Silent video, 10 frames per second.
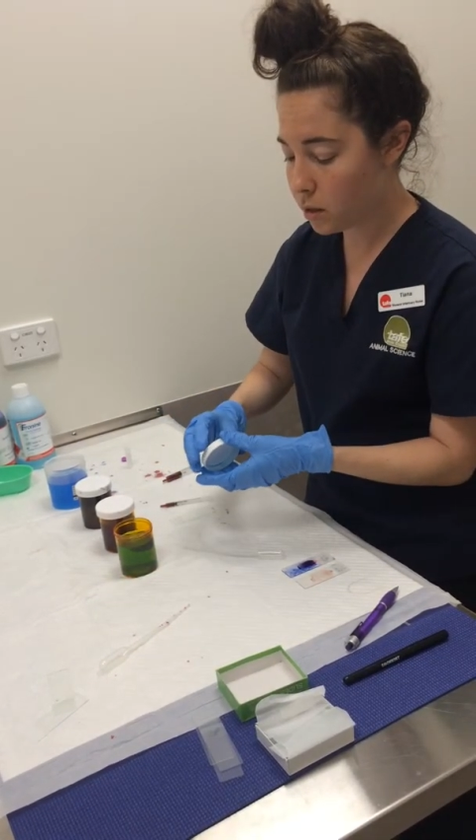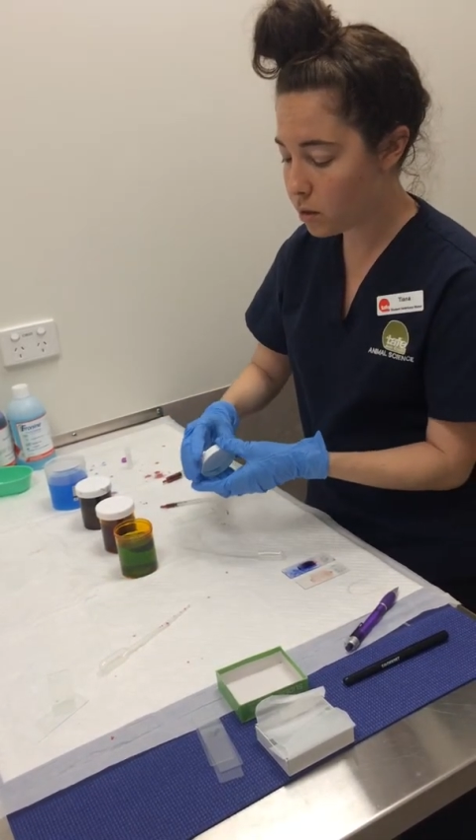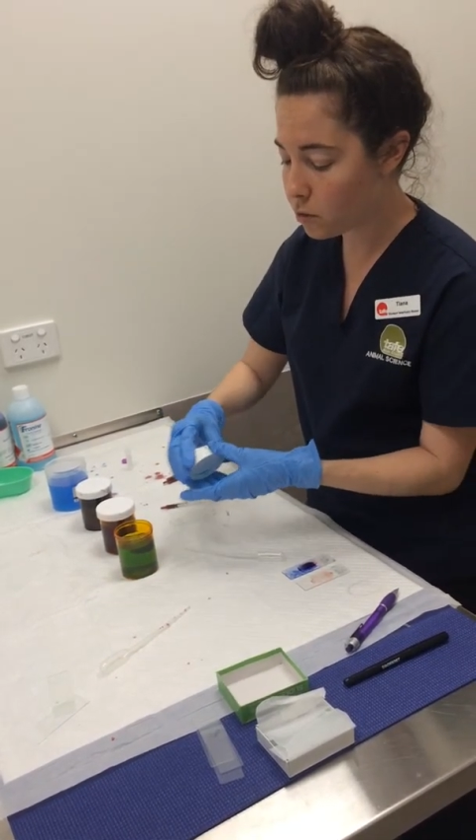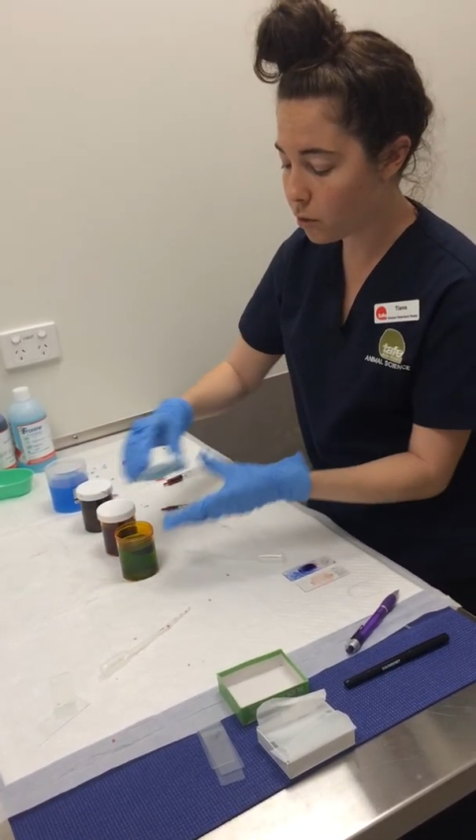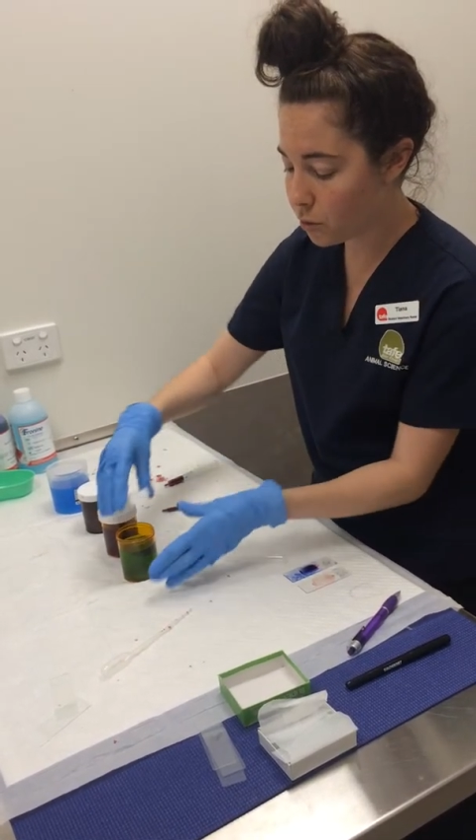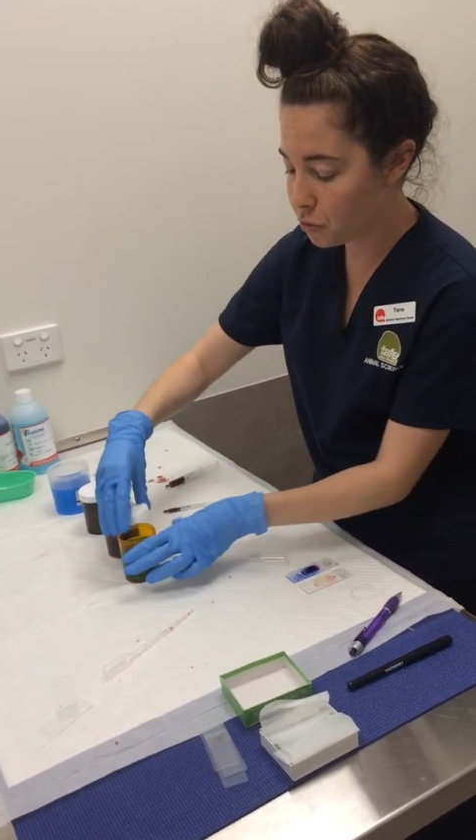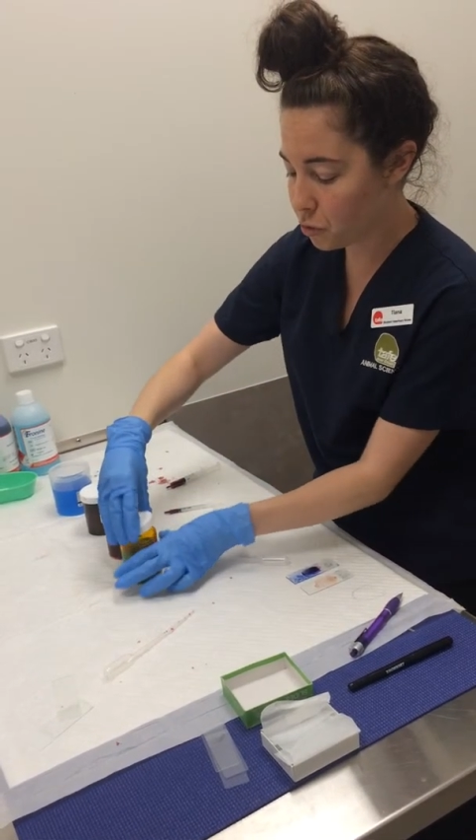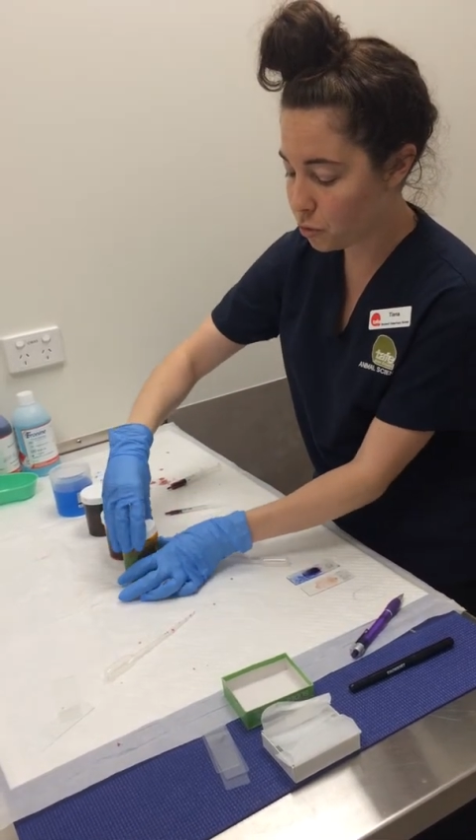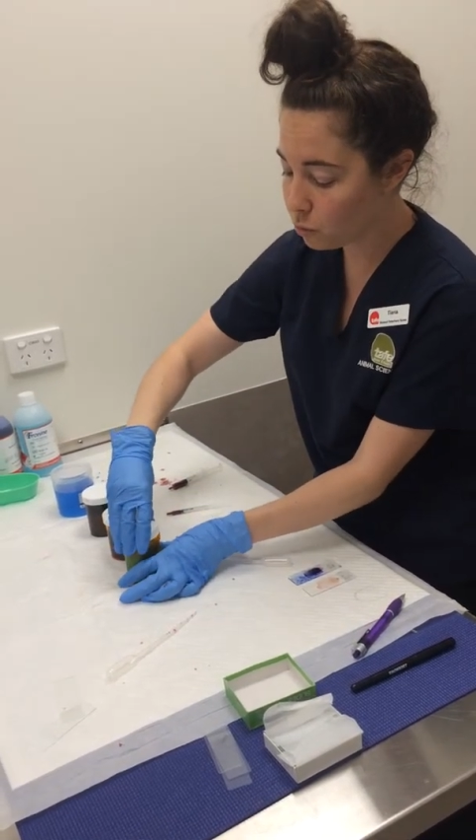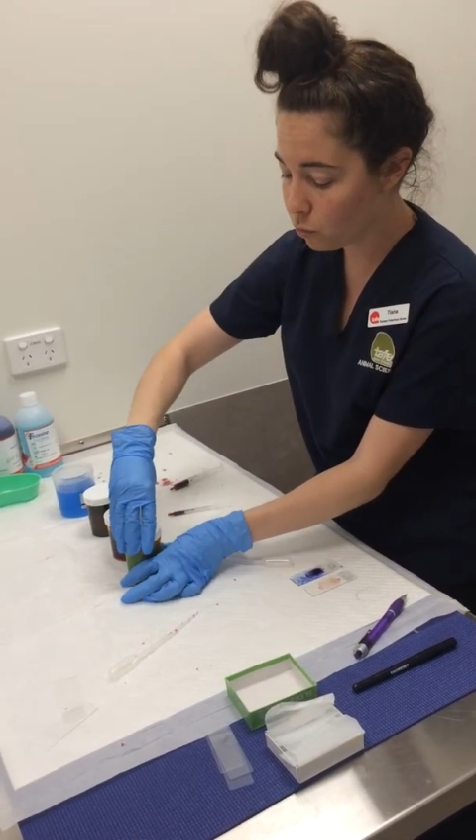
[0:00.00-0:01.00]
and it's going
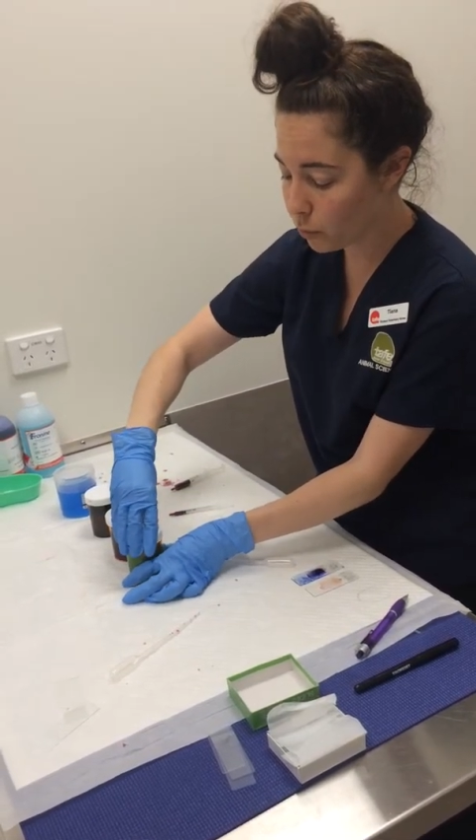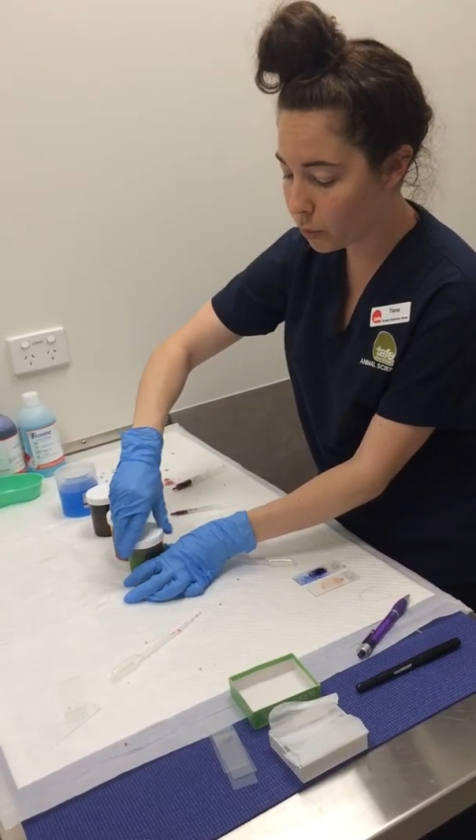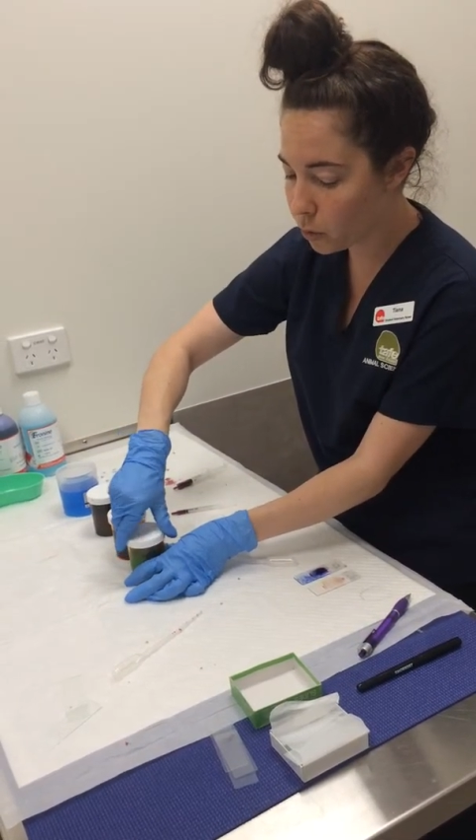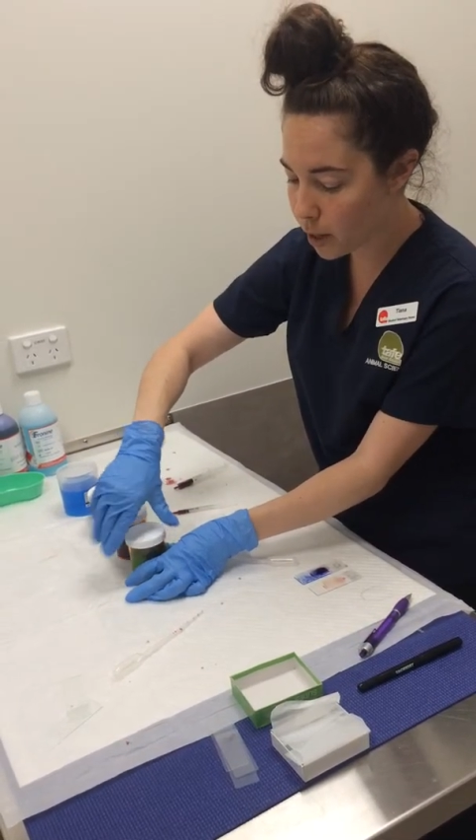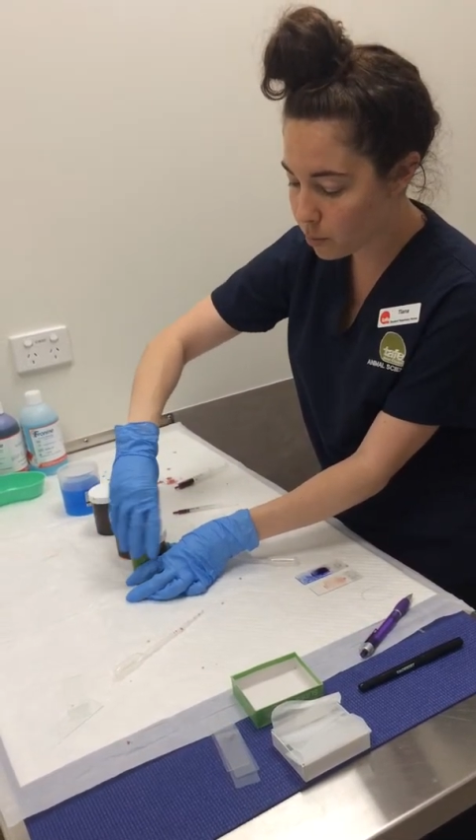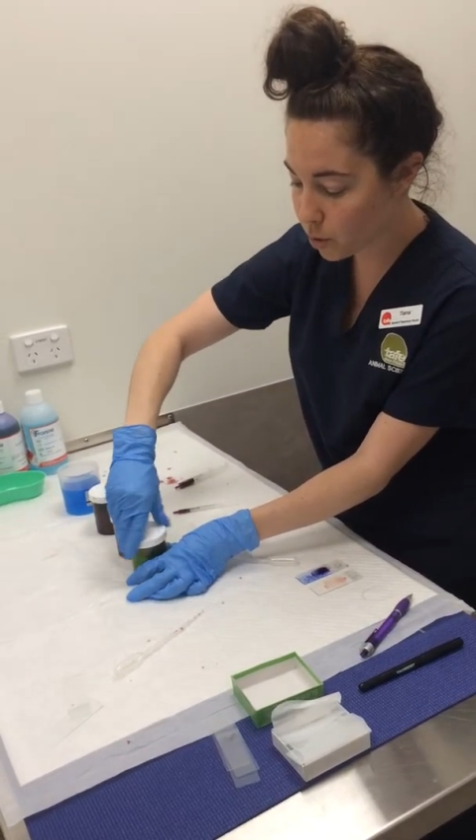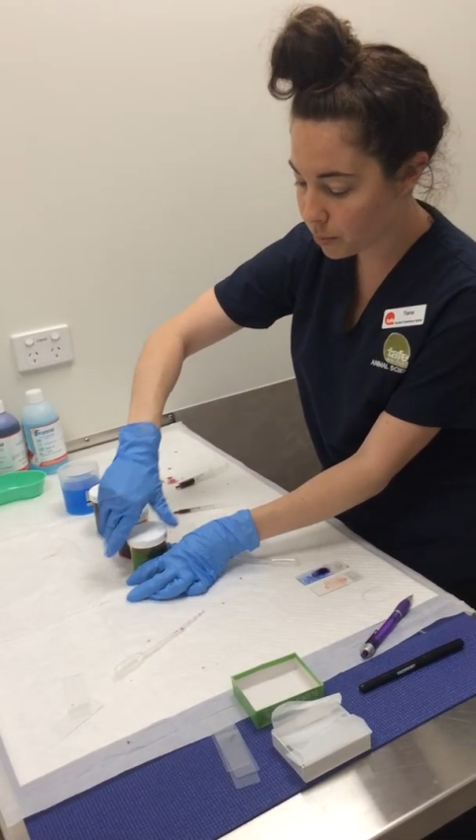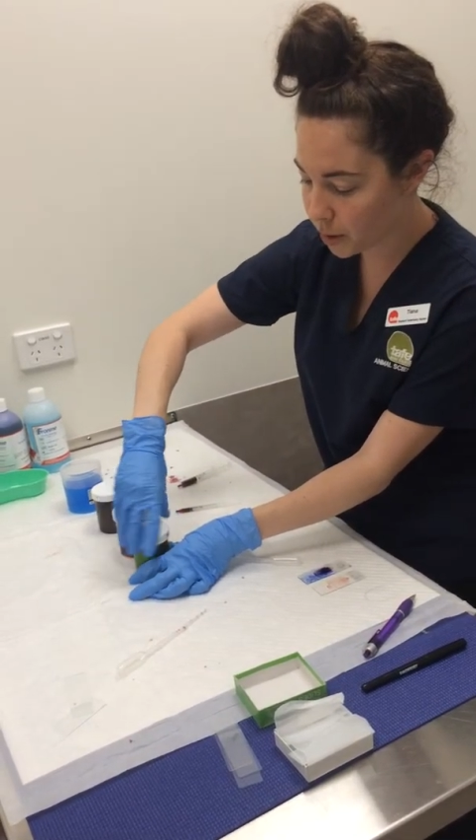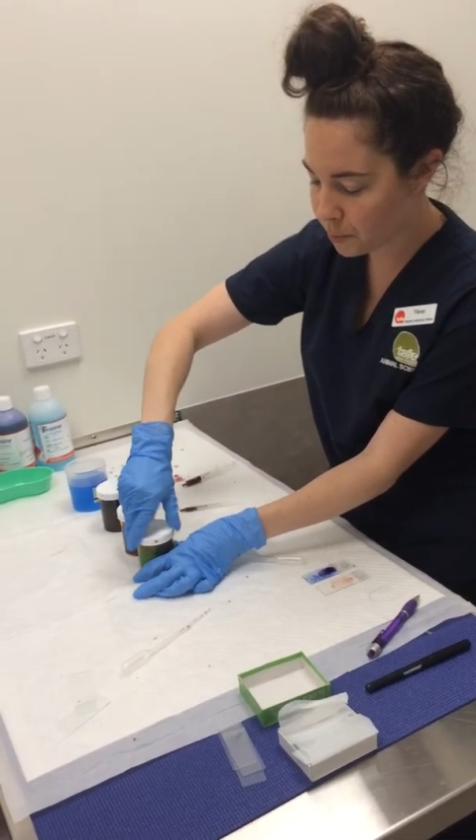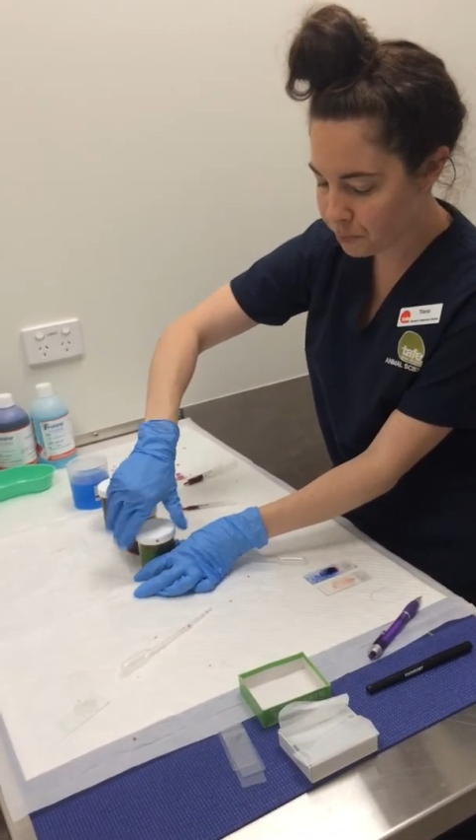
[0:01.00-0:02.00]
to ruin all our
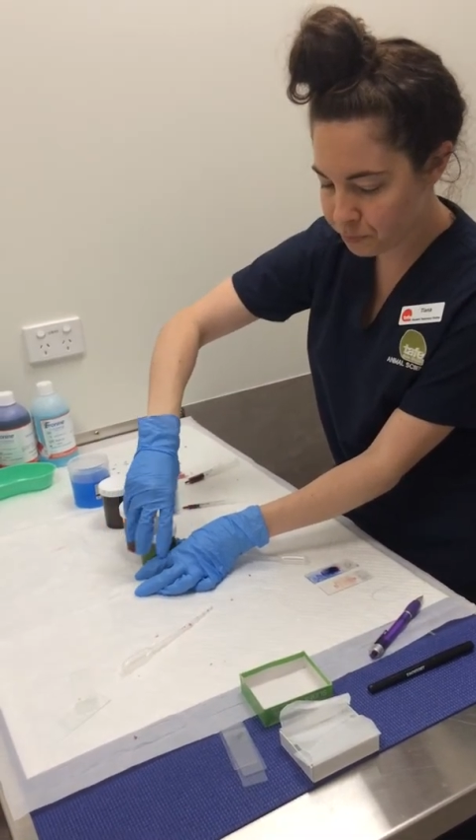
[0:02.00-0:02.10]
property.